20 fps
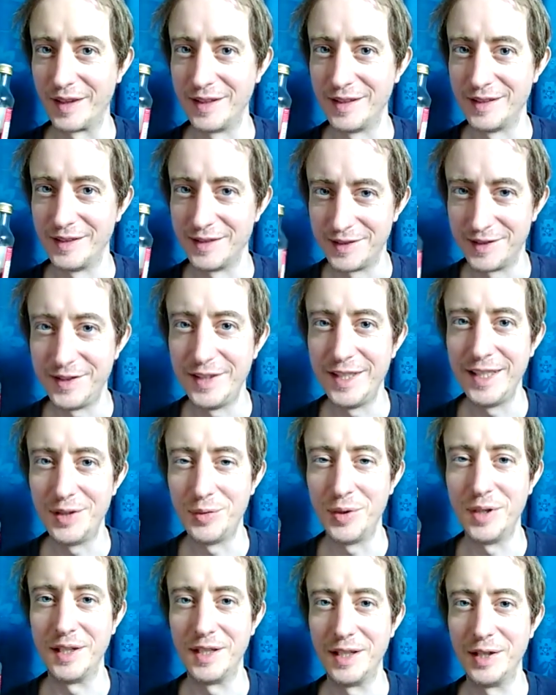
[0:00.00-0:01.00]

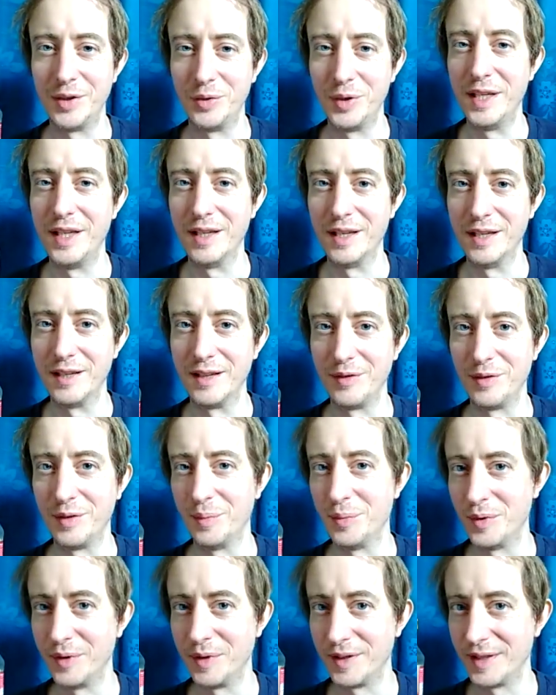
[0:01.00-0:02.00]
secret ingredient. If you
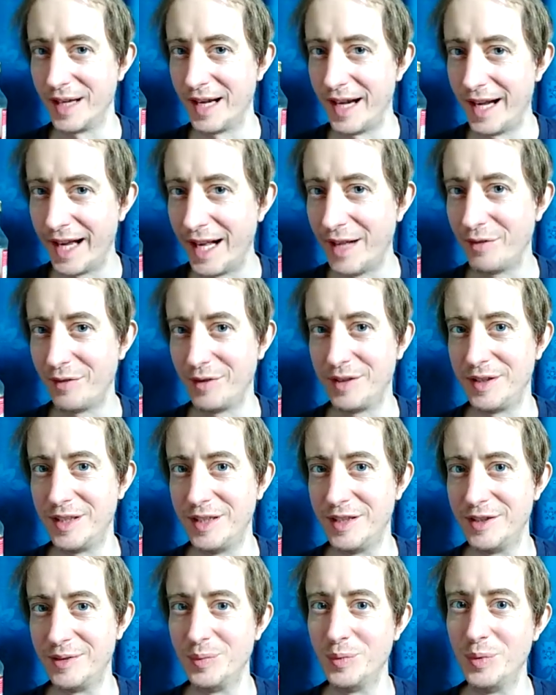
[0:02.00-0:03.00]
put half a
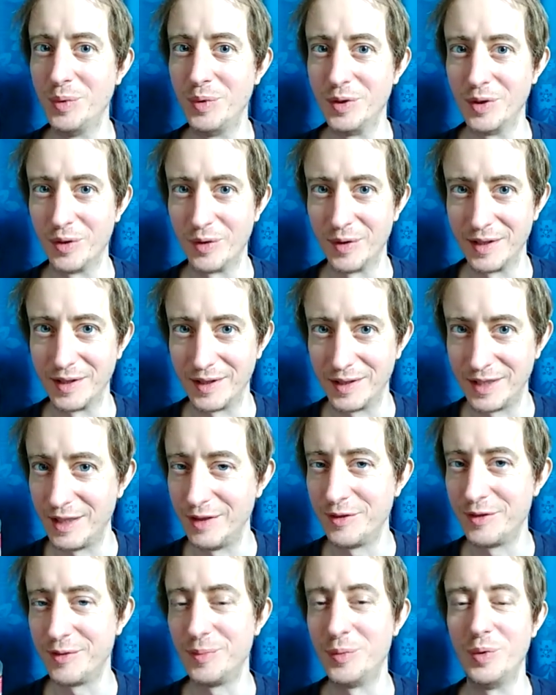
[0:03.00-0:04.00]
teaspoon or a
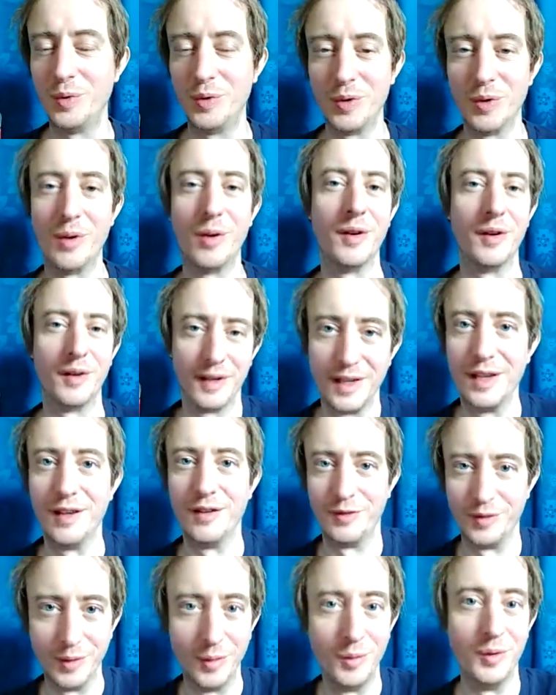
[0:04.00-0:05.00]
teaspoon, or
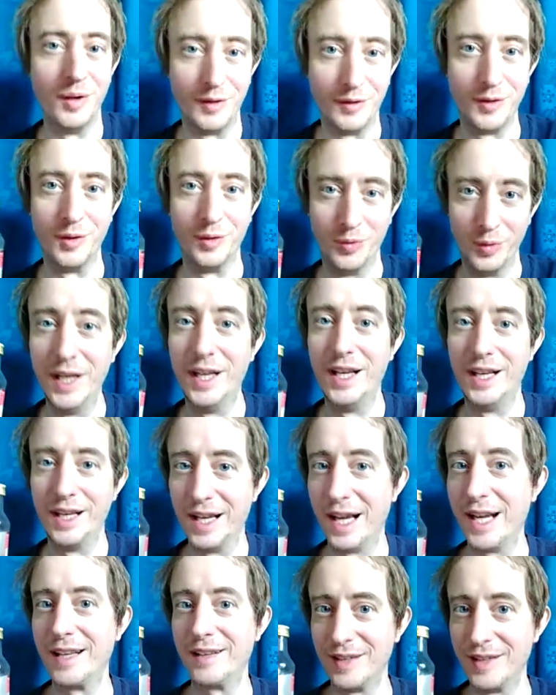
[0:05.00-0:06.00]
if you really
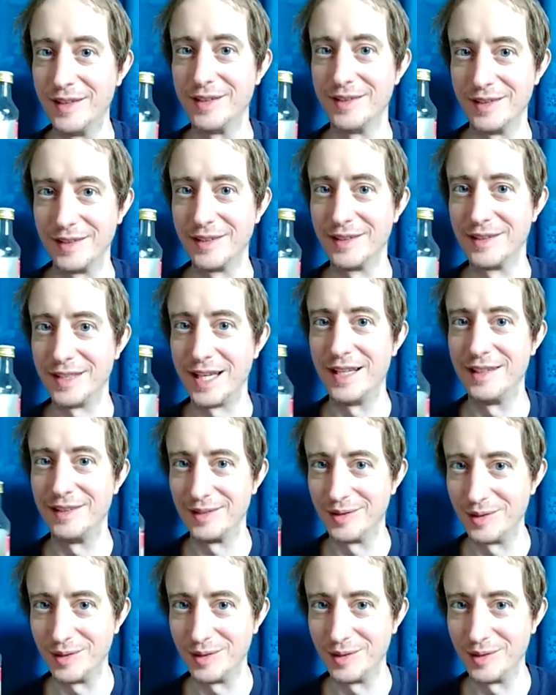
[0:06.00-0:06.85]
like this taste,